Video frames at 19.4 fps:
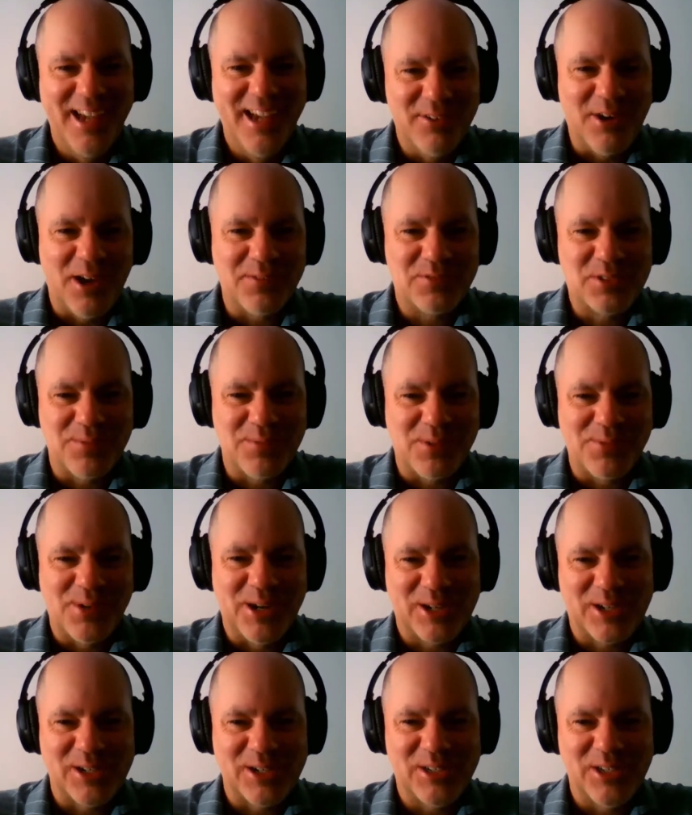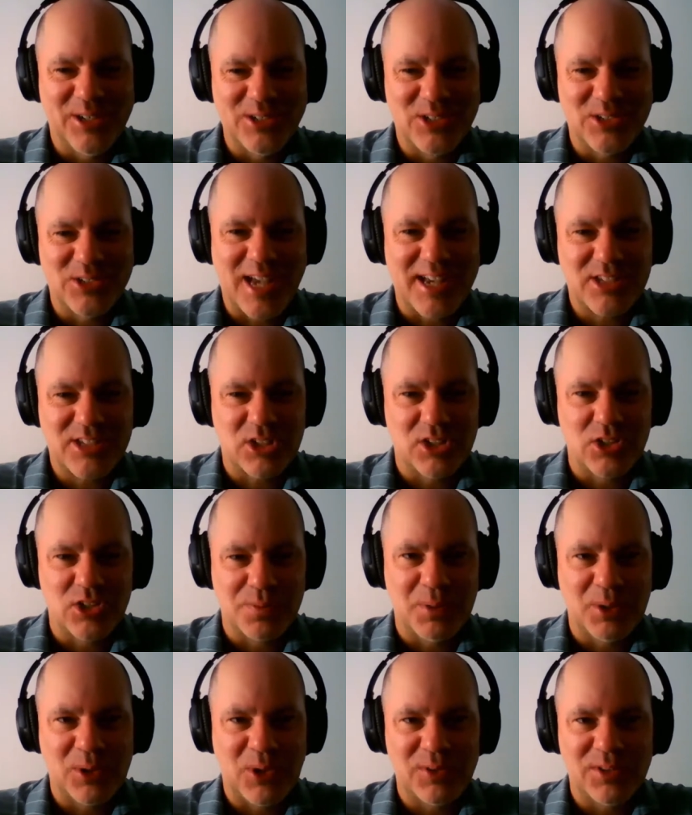We have some American coaches asking us
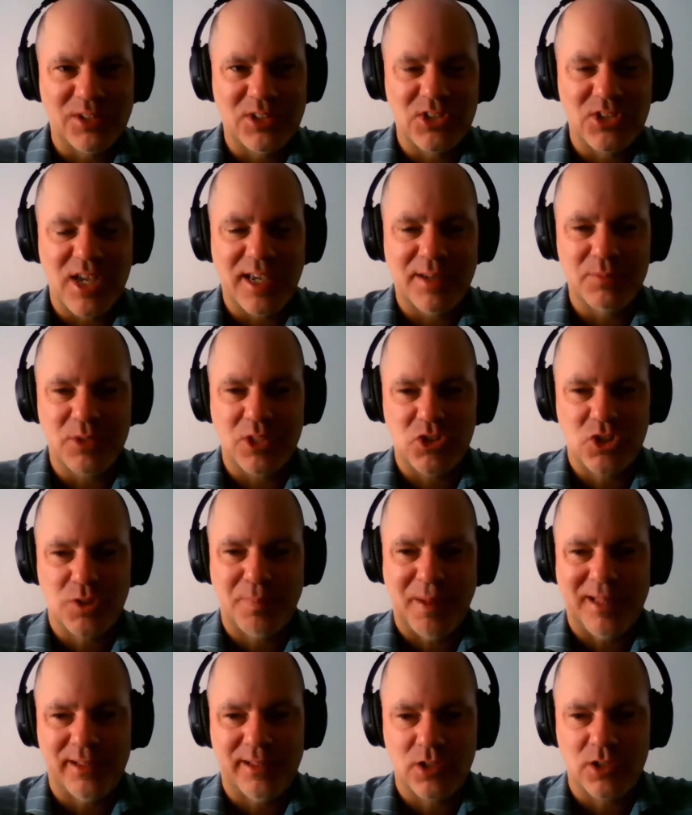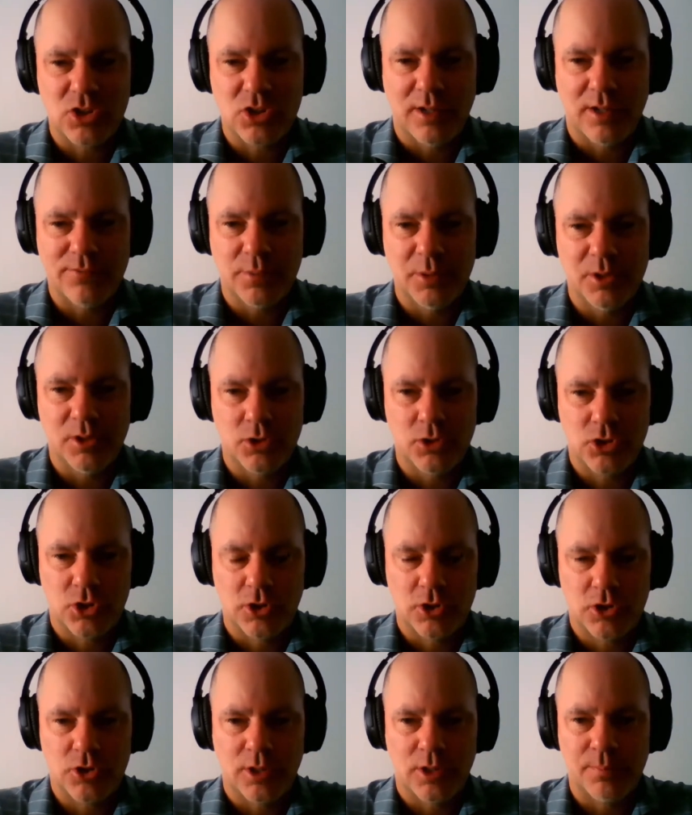about all these names and spelling and stuff to be able to
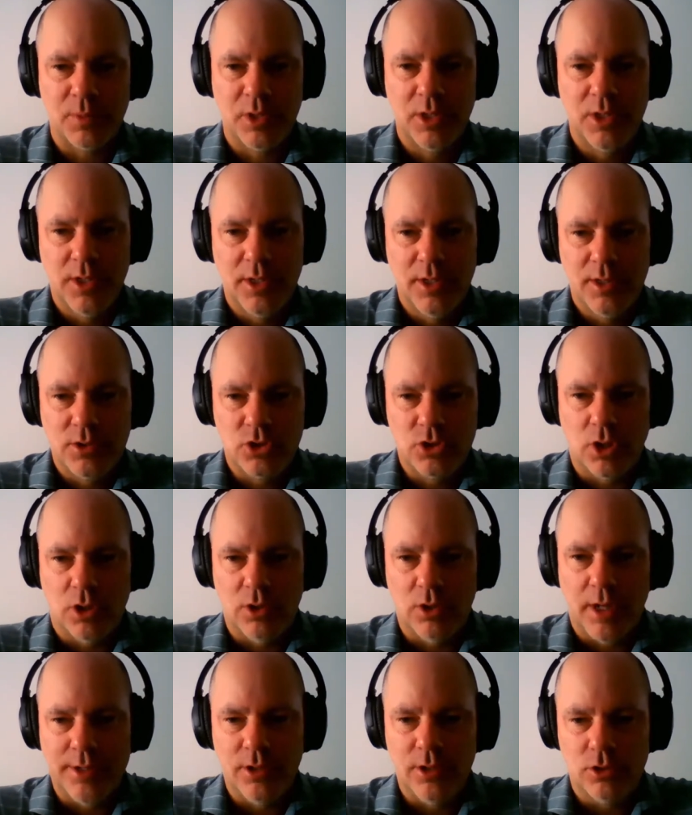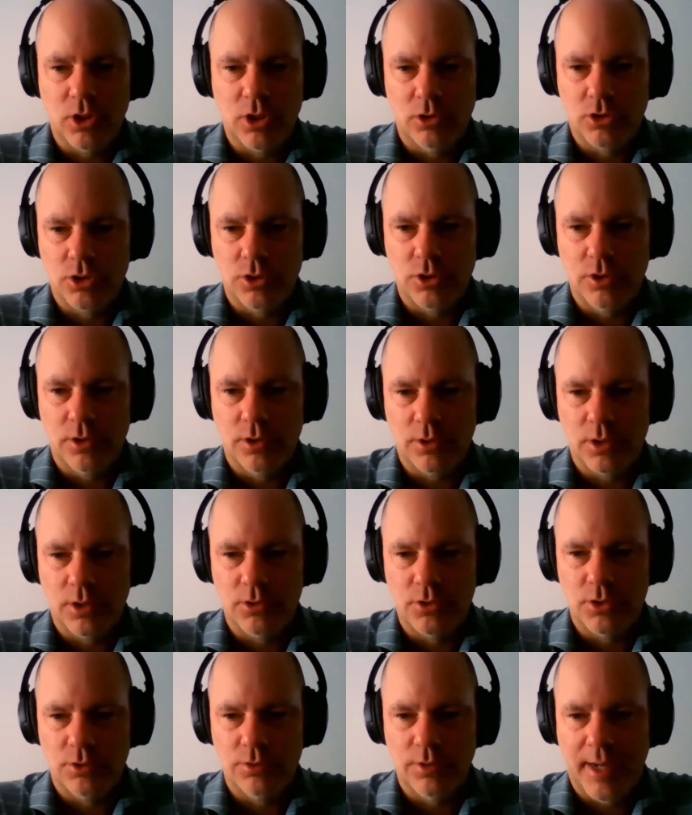search them. So I know Coach Nuno
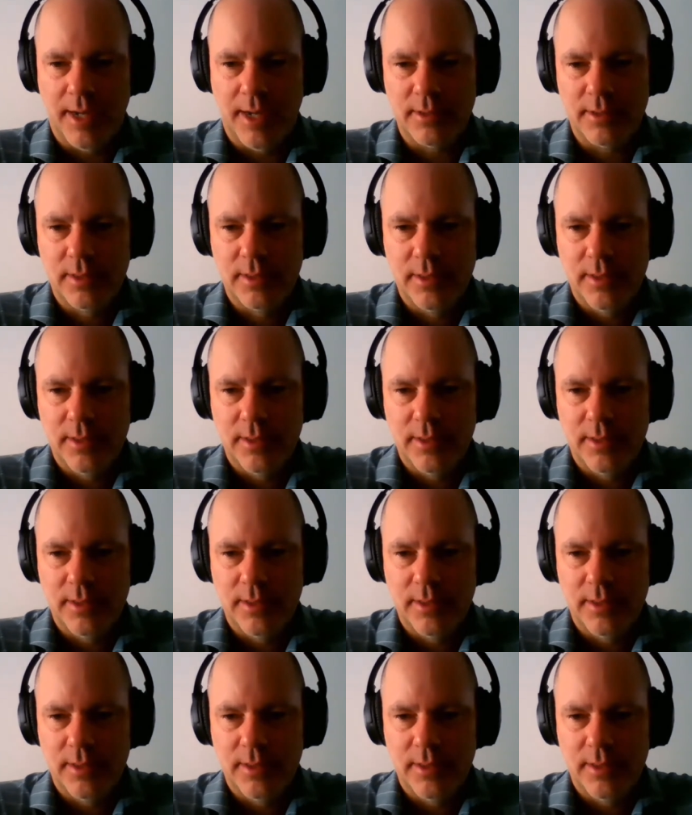could do that.